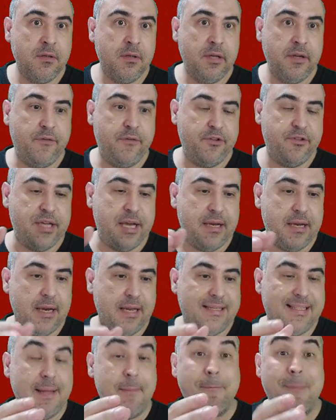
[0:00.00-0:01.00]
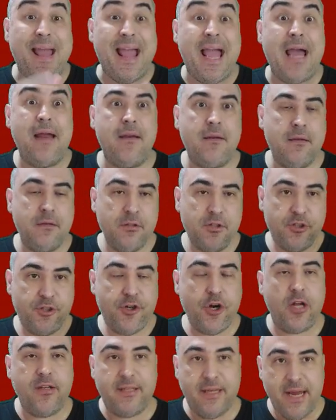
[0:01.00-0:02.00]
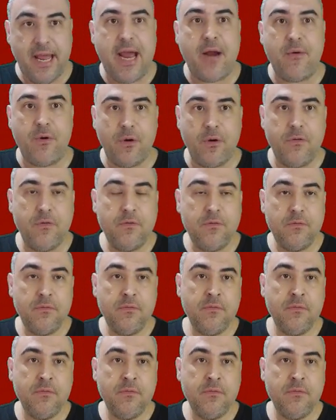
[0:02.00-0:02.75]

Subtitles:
If you said like the man shot an arrow,